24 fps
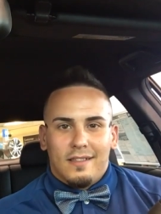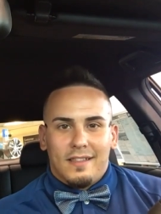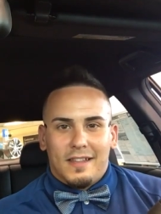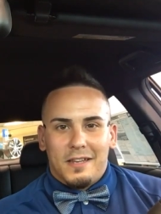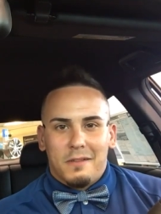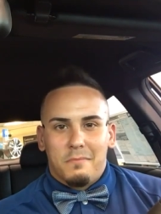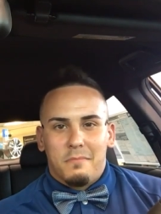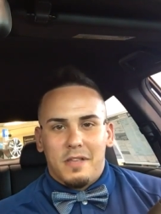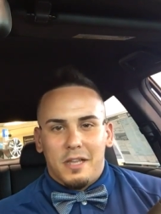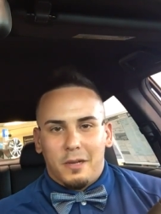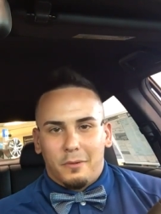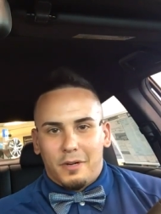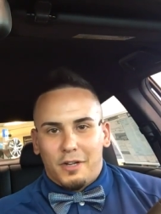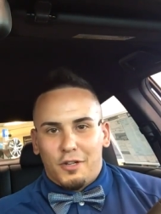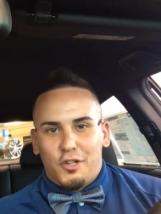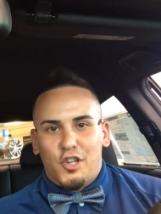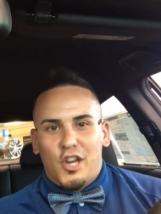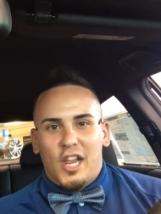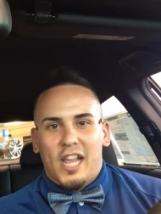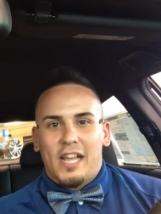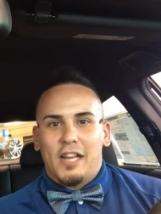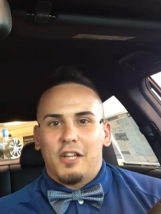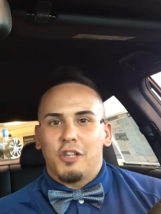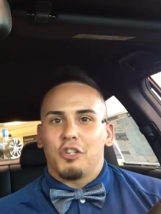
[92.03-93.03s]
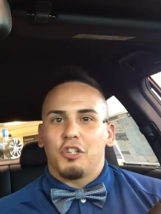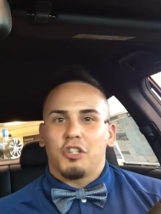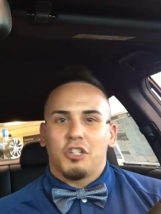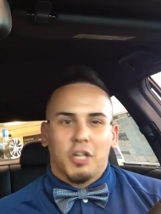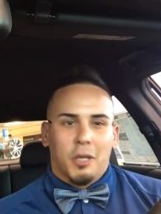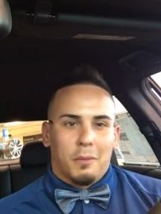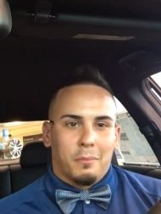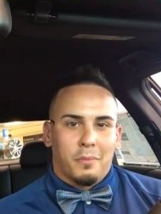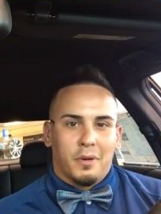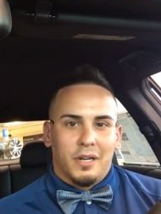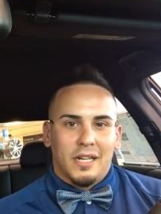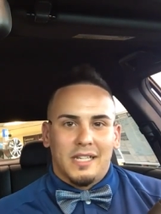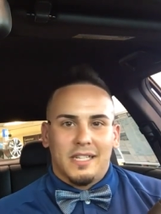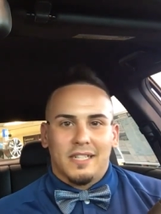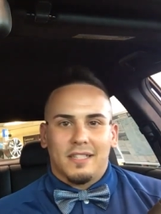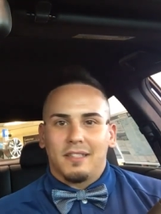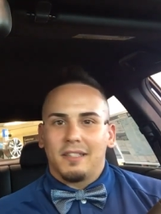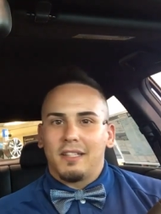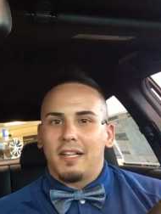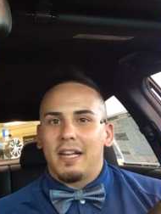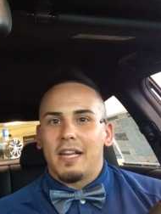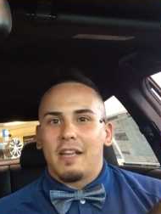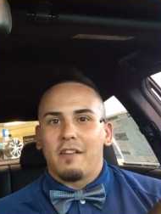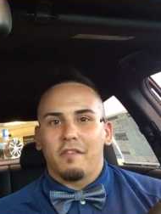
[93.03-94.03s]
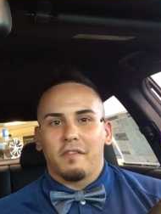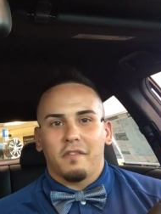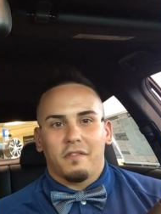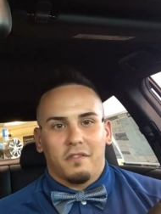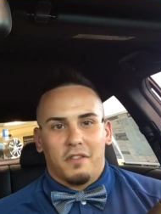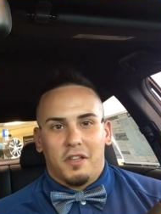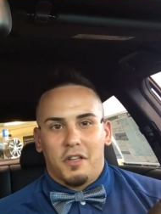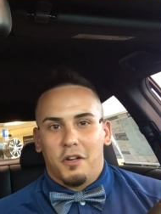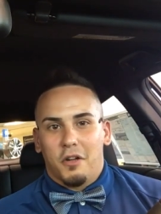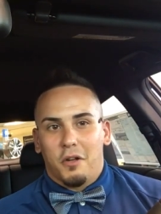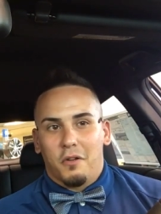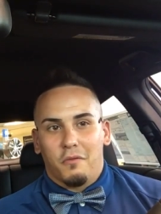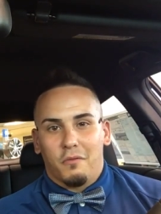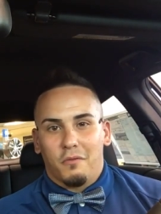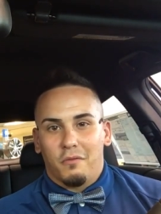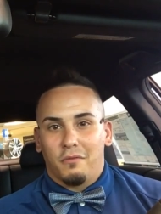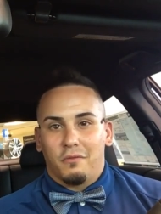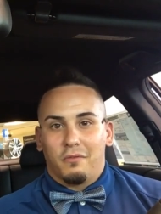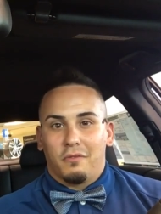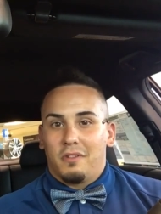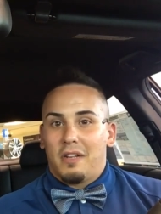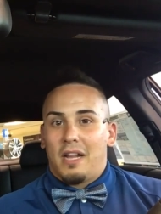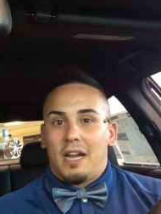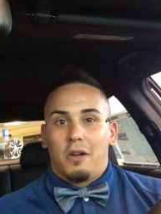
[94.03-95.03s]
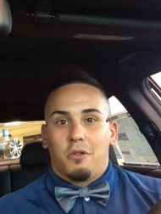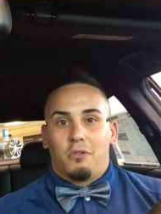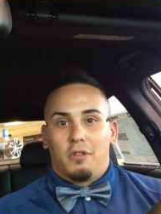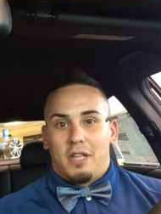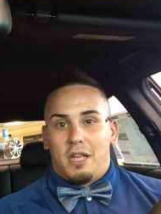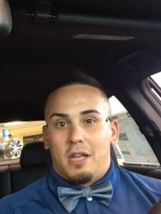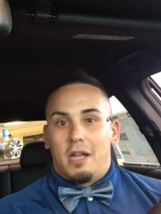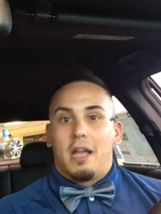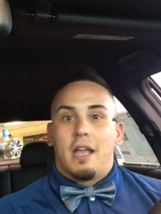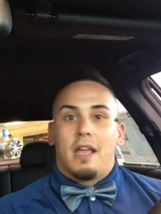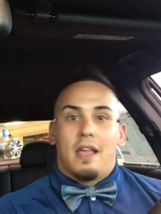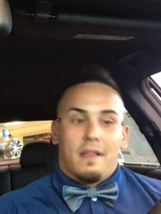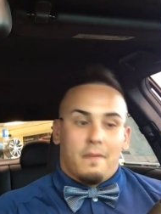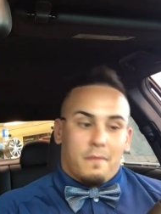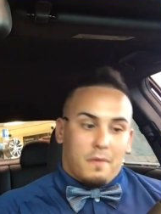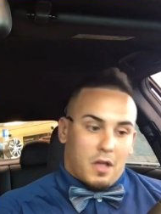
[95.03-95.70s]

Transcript: than to be able to change somebody's life, you know, not only a,